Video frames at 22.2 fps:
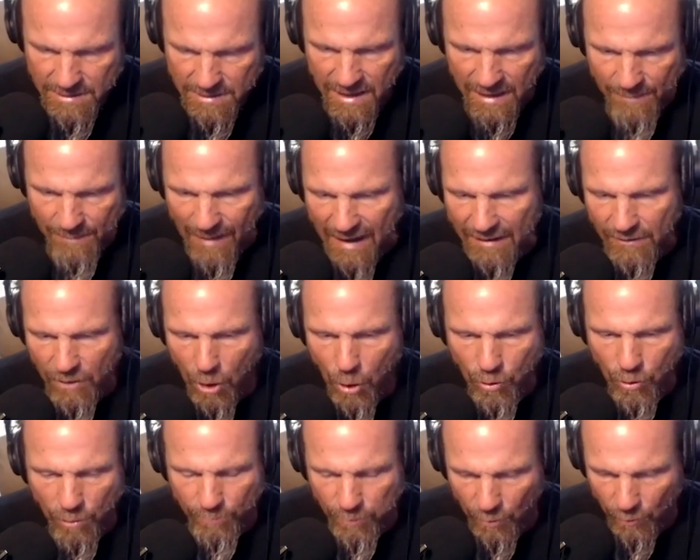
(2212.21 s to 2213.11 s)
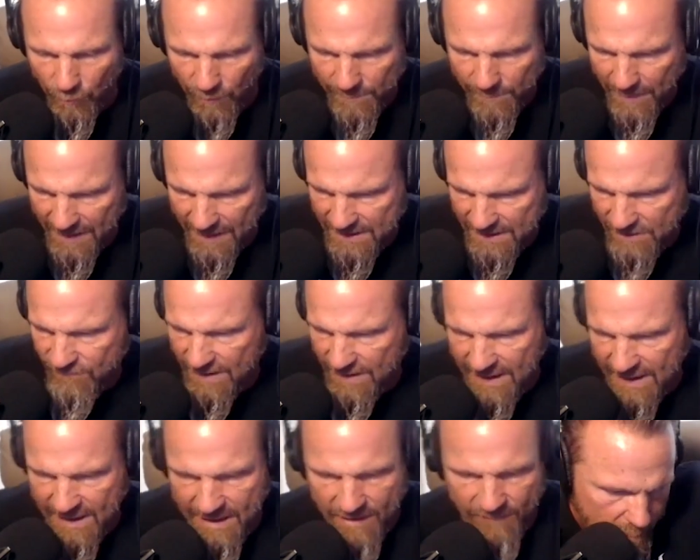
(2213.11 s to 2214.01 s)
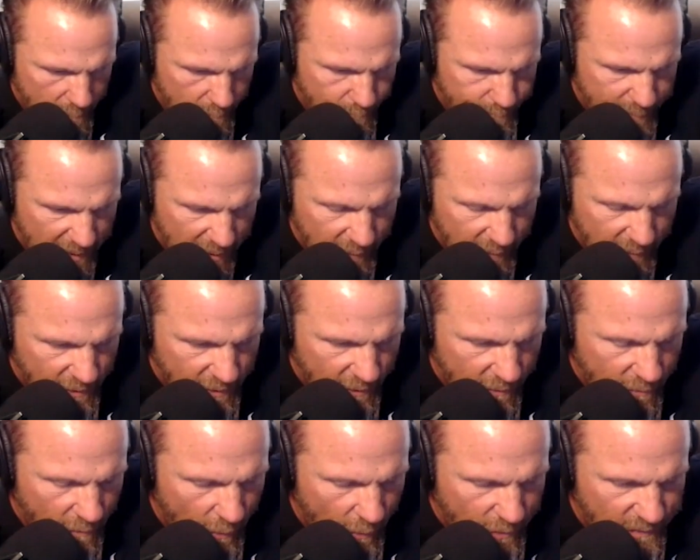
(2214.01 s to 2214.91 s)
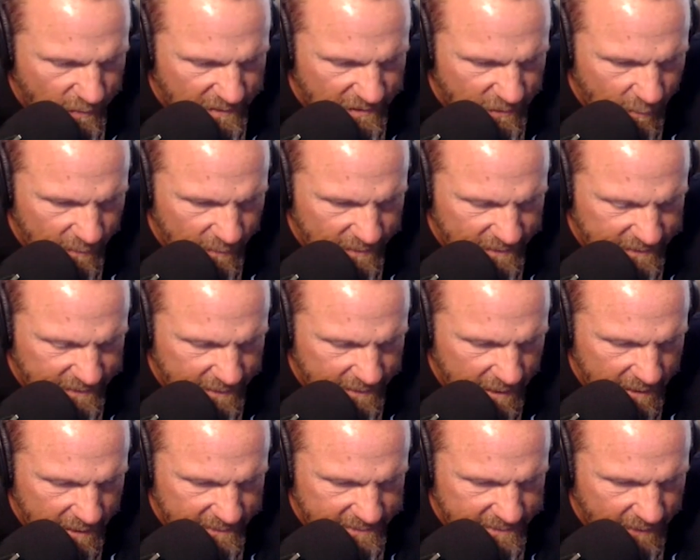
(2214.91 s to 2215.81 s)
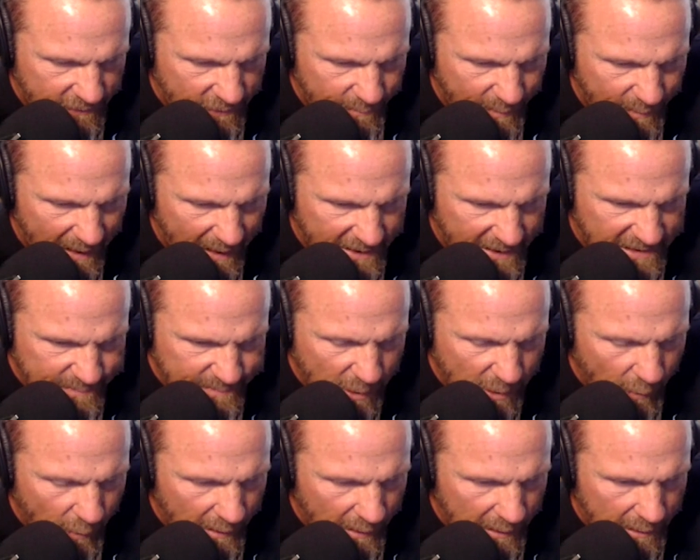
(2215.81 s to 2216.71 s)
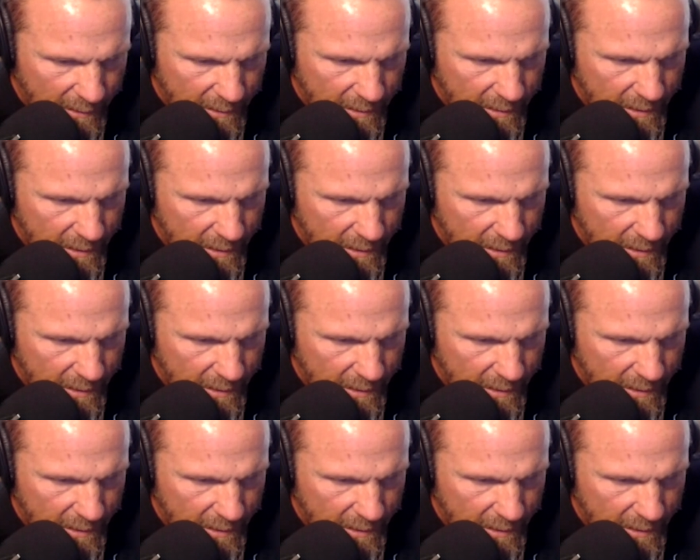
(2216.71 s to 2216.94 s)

And my local brewery might even have beer in your grocery store, Southern Pines Brewing.